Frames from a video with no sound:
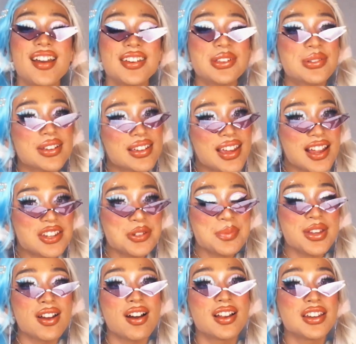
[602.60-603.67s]
You can catch
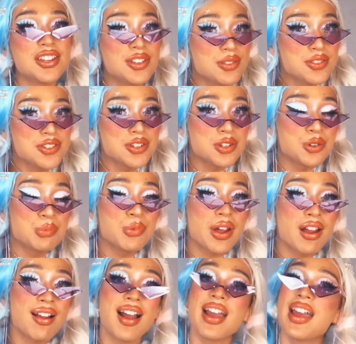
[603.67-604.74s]
me on YouTube,
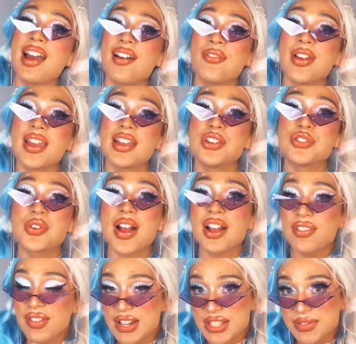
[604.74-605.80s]
where I have a drag
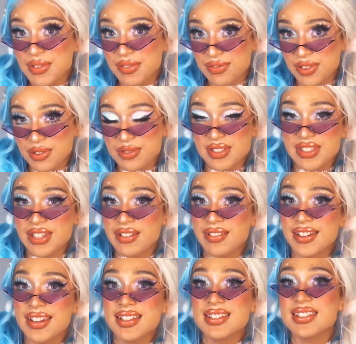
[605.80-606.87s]
race review
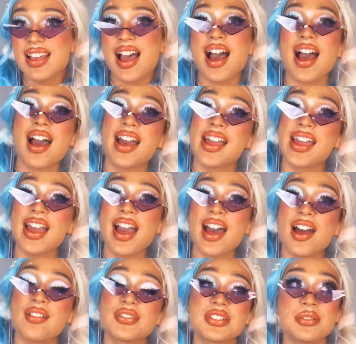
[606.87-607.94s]
series. I
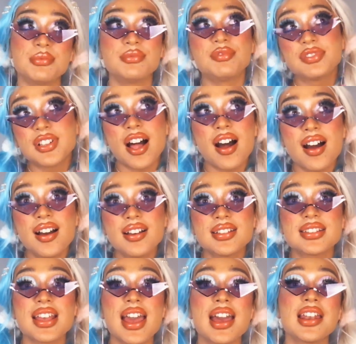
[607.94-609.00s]
have some
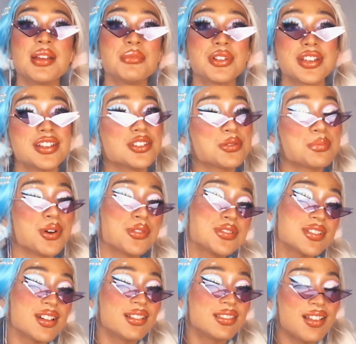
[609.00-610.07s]
vlogs, and I'm looking to post
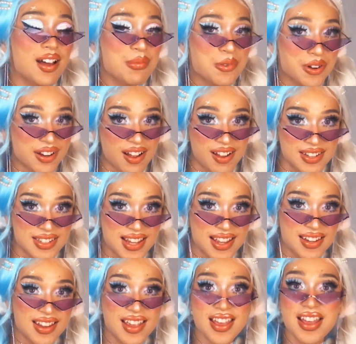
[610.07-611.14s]
a lot more content,
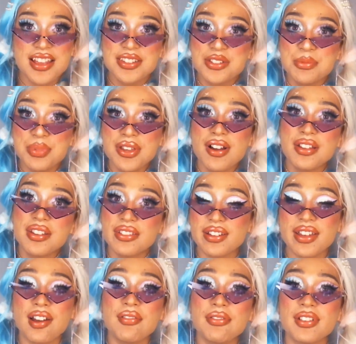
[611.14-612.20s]
so be on the
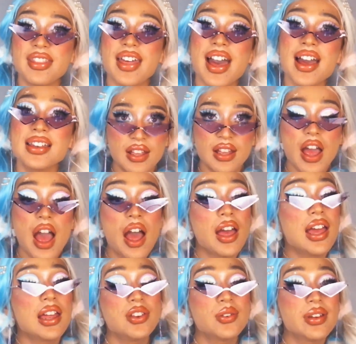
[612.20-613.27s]
lookout for that.
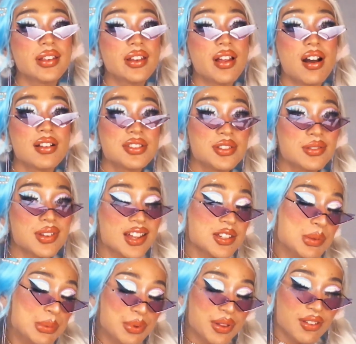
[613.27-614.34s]
And you can also catch
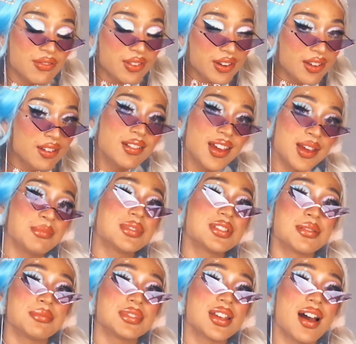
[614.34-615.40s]
me playing video games
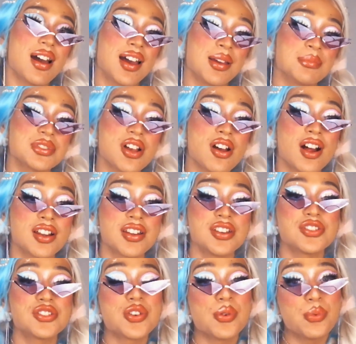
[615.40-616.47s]
sometimes on
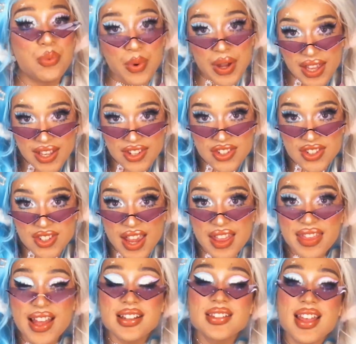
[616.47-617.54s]
Twitch, and
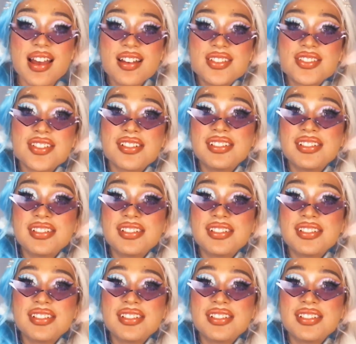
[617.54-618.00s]
that's under